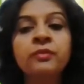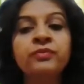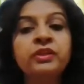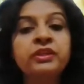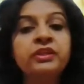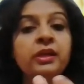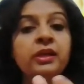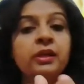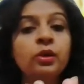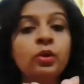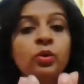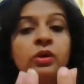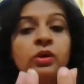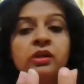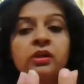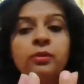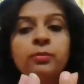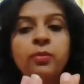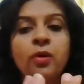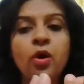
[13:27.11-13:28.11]
the yellow
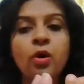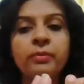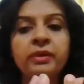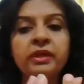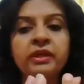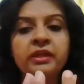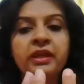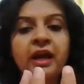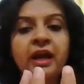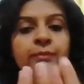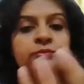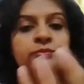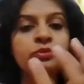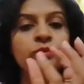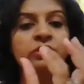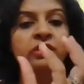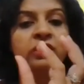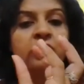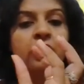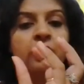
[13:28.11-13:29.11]
color Bowman
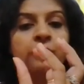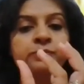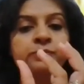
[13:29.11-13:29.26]
capsule, the